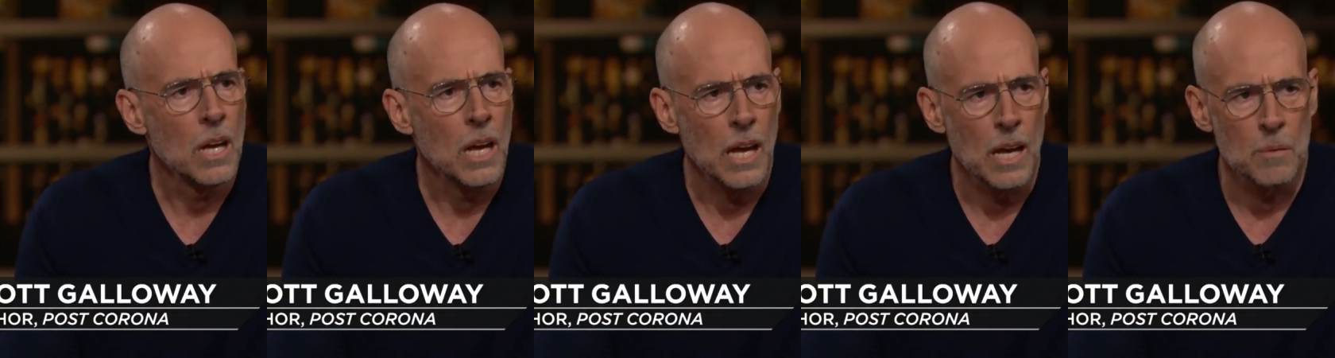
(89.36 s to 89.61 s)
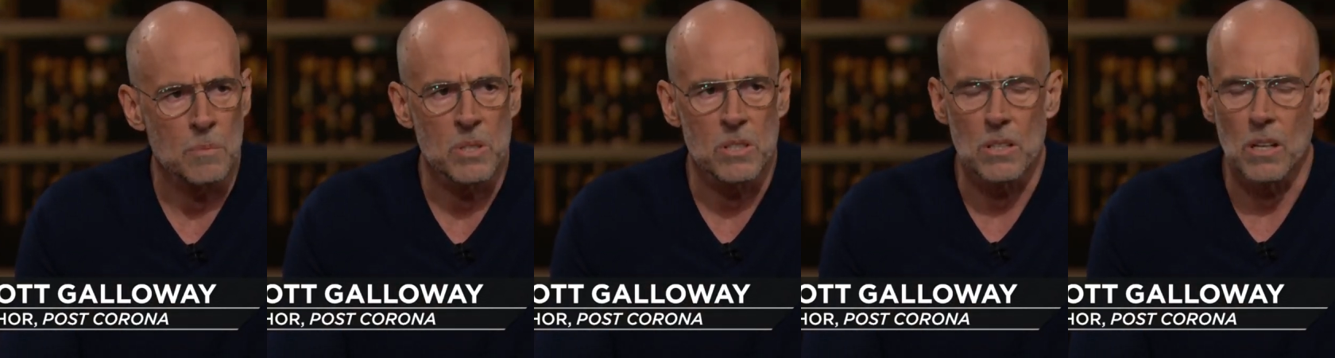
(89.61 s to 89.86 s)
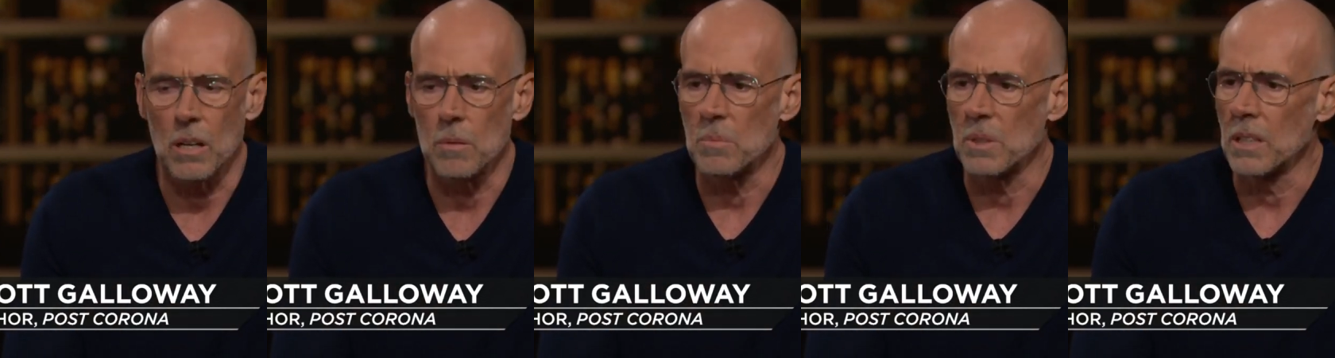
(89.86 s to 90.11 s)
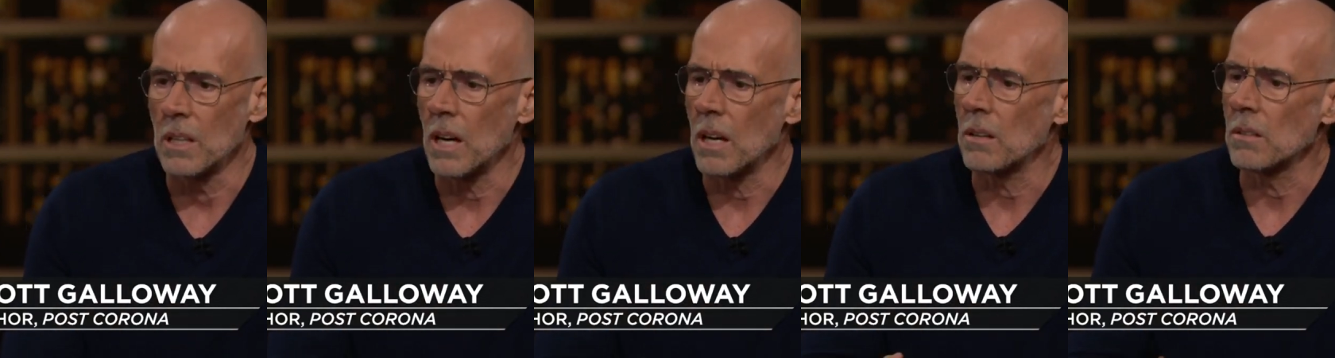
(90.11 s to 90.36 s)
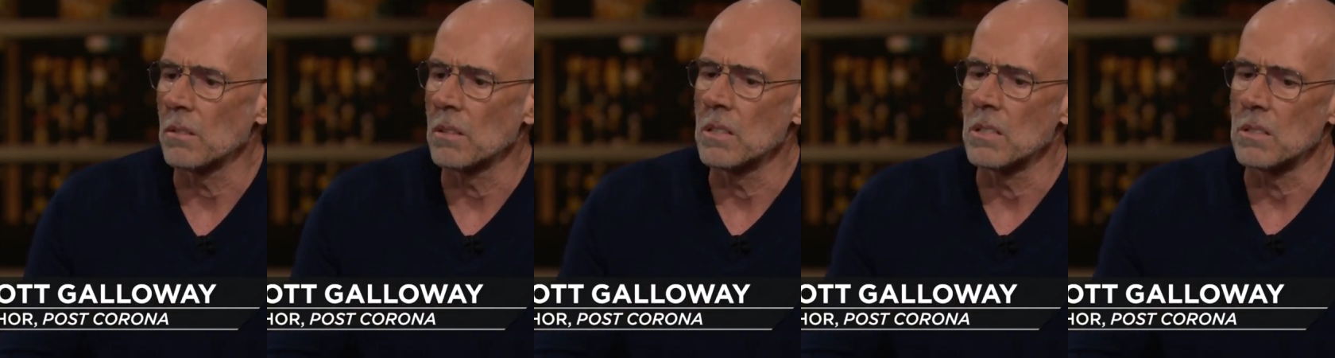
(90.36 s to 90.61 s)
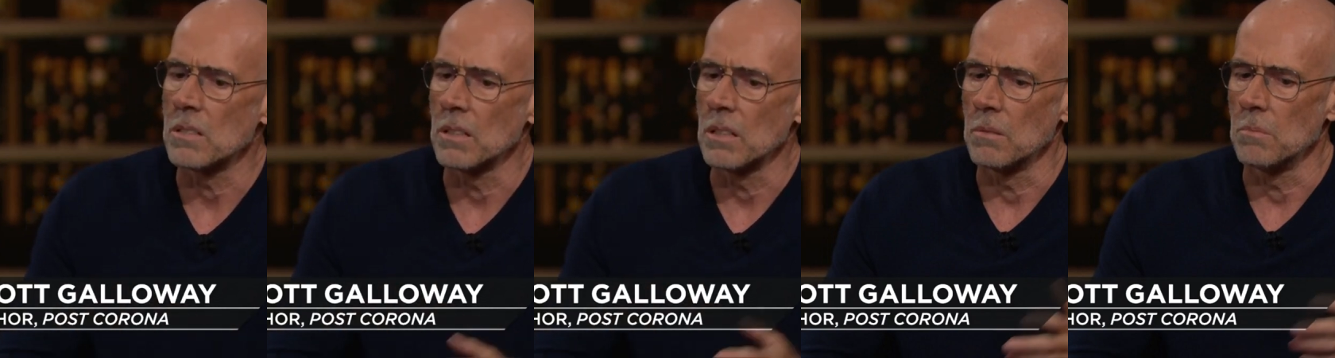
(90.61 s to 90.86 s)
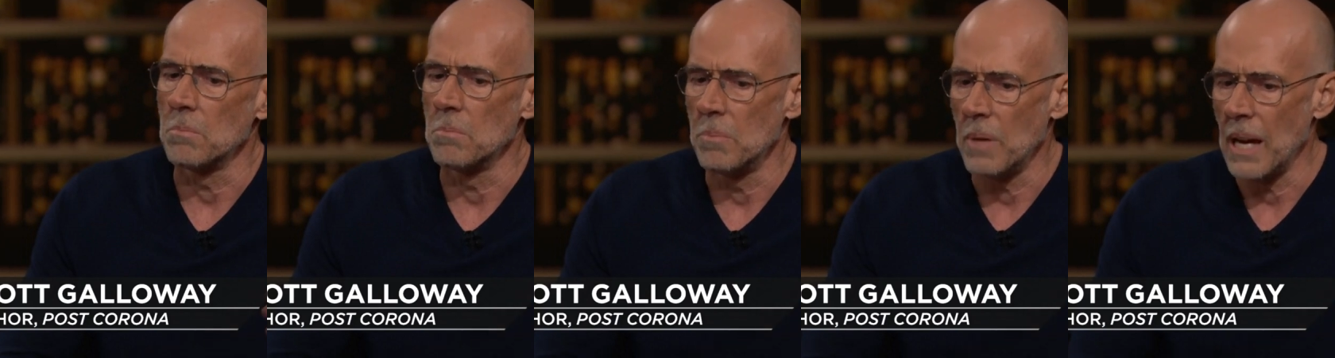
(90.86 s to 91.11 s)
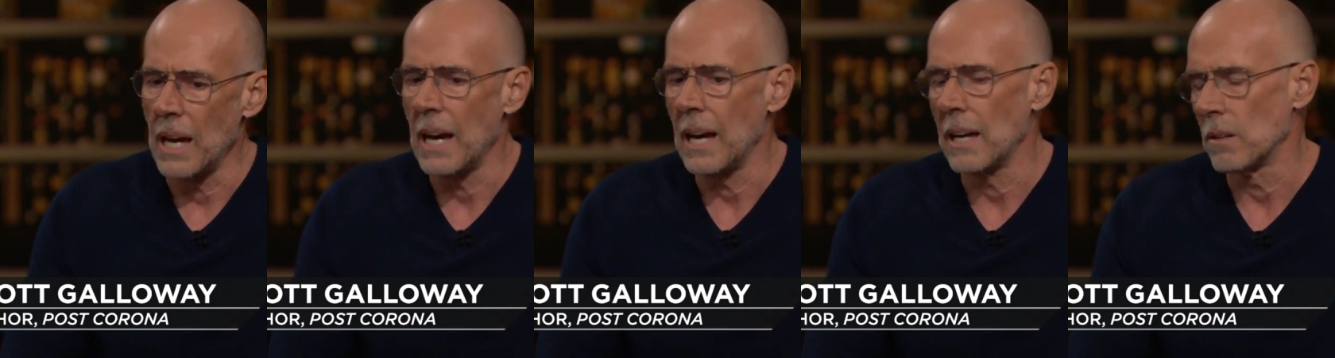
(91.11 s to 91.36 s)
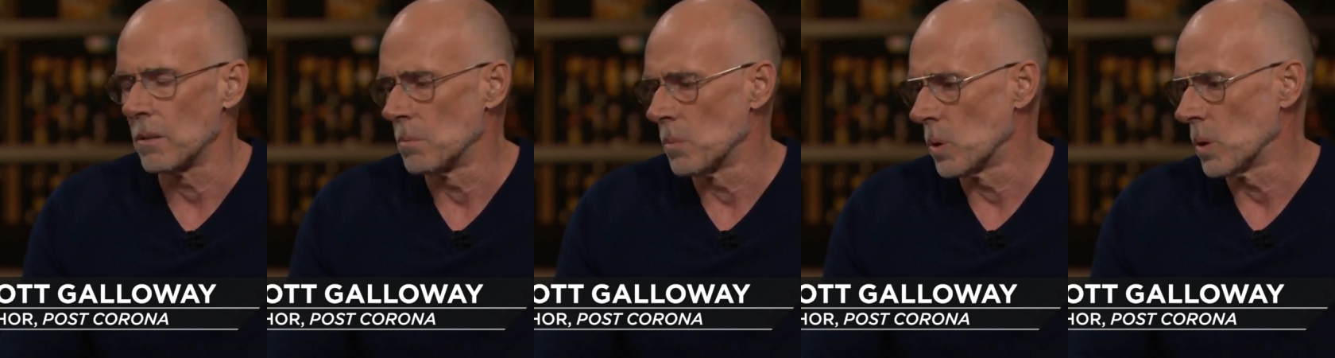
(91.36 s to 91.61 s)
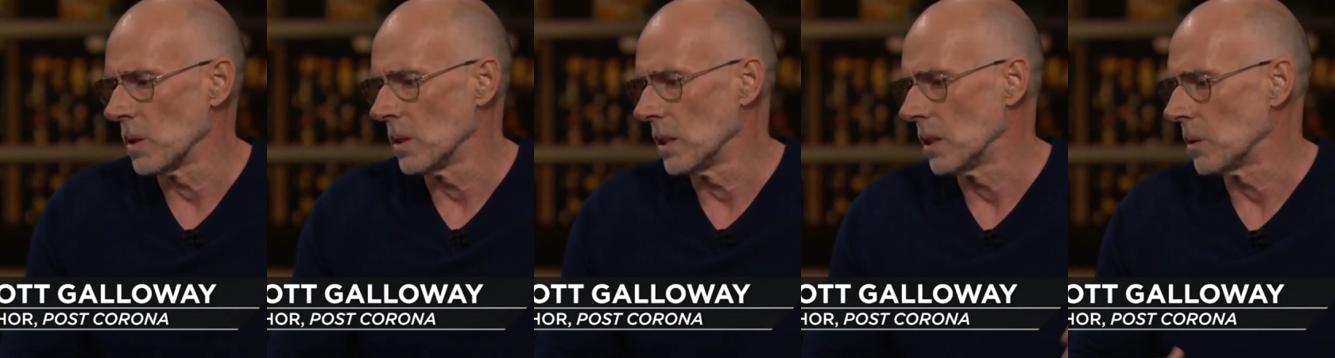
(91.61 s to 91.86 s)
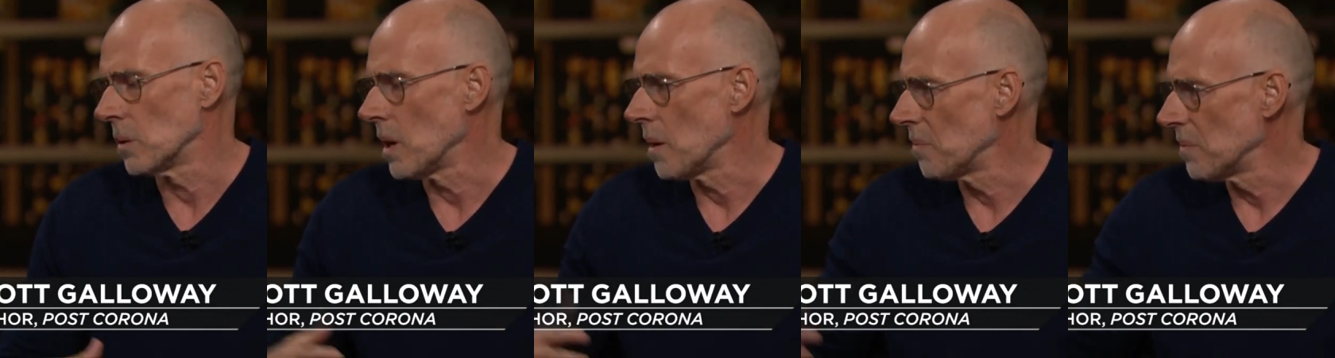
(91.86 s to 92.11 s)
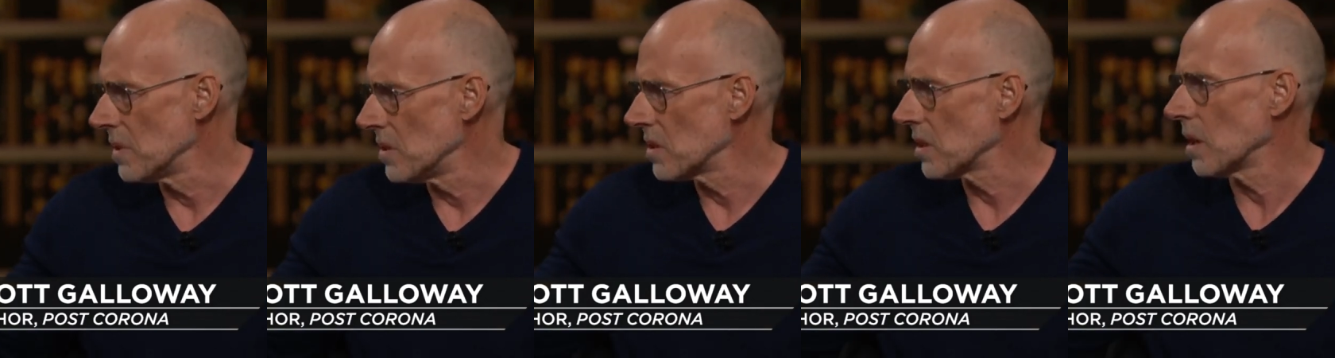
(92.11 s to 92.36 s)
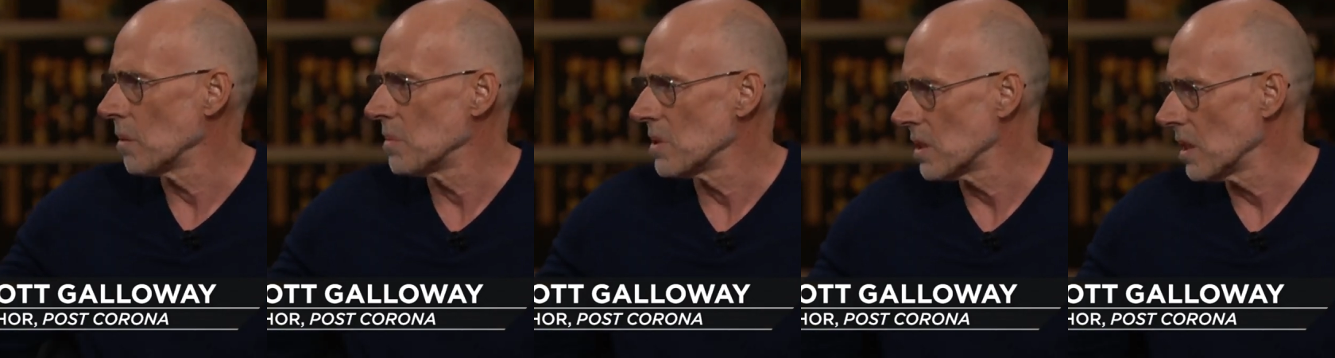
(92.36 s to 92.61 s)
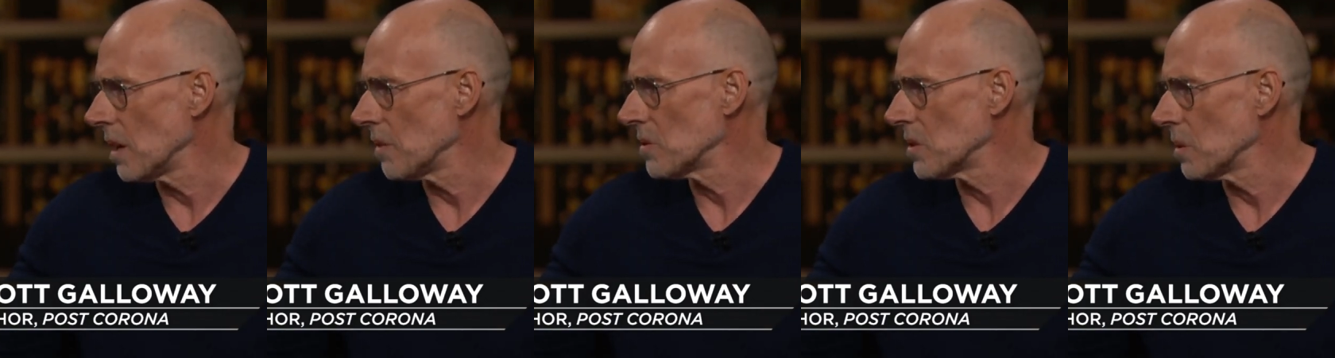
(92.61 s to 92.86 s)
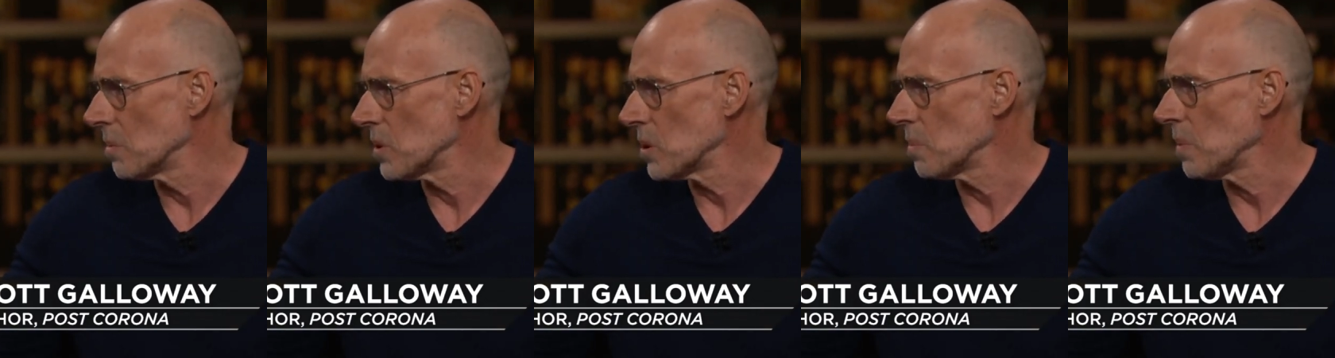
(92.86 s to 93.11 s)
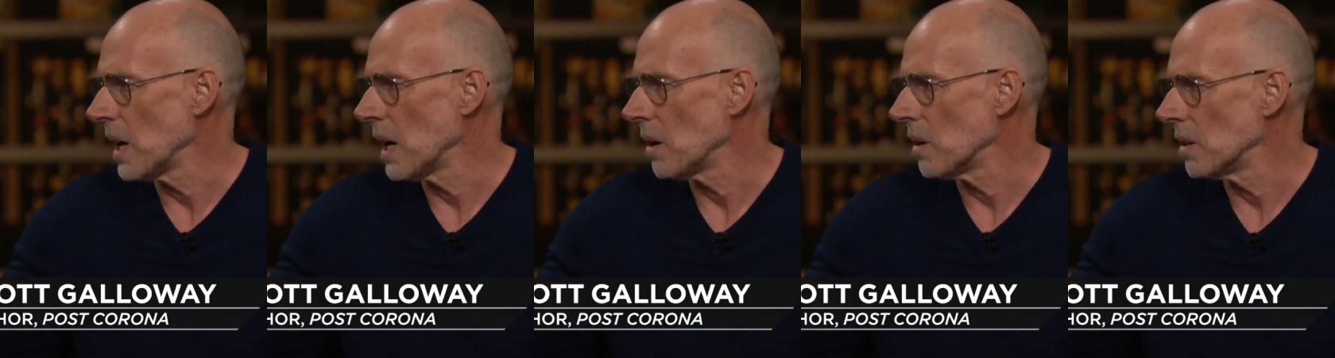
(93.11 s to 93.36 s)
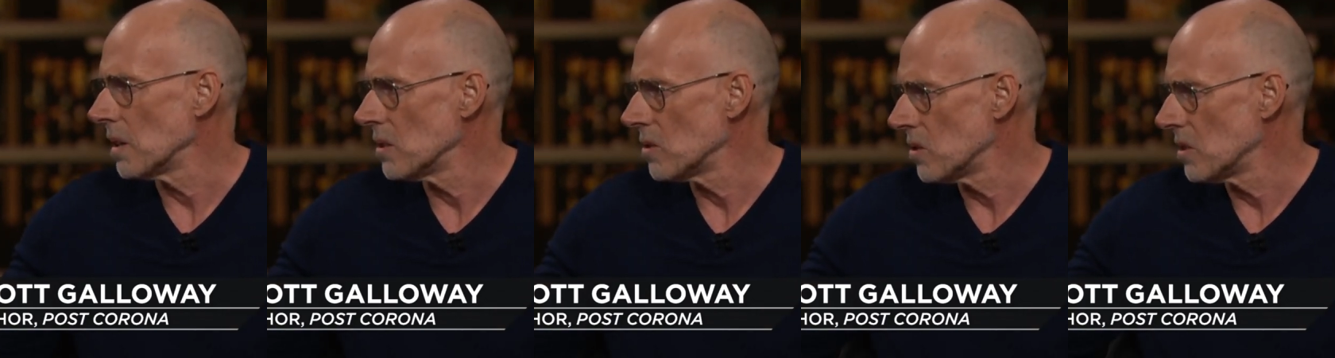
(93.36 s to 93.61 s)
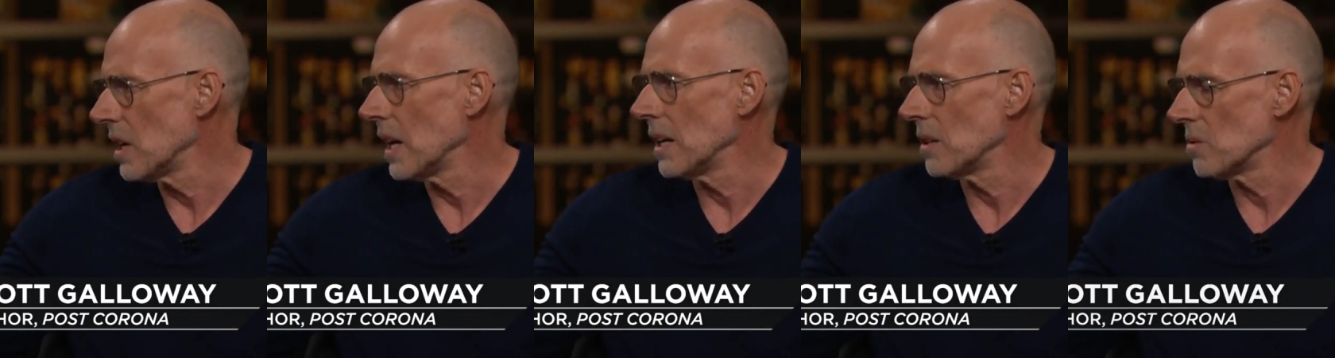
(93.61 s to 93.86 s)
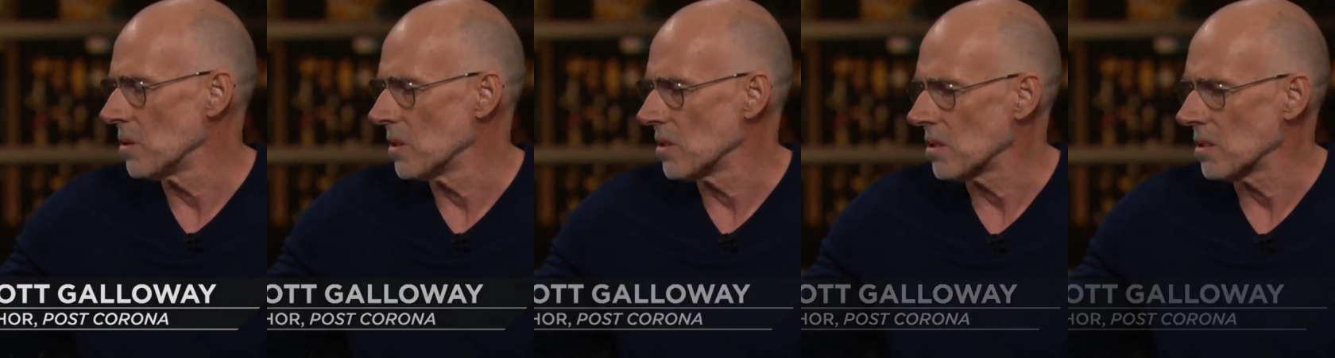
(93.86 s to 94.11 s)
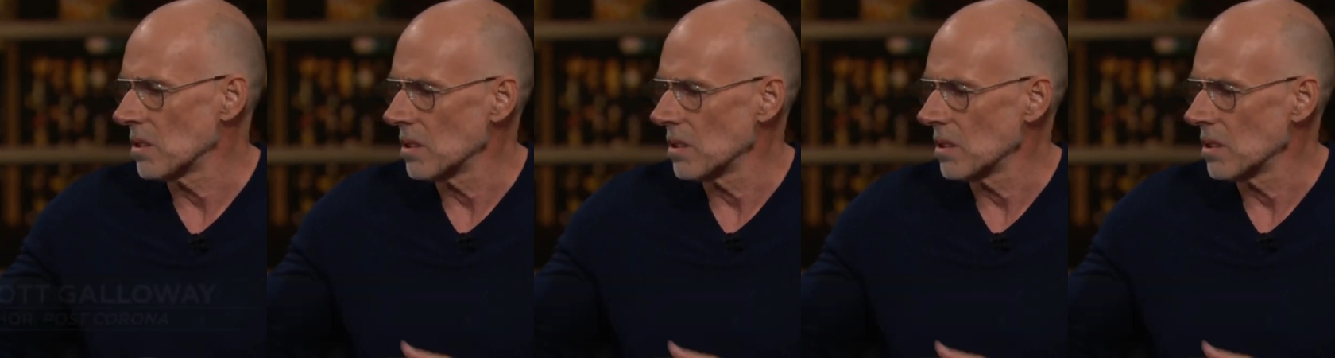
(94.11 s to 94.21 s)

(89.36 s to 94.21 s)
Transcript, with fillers: Amazon. But not only is it bad or morally corrupt for these companies to have so much power, it's dangerous.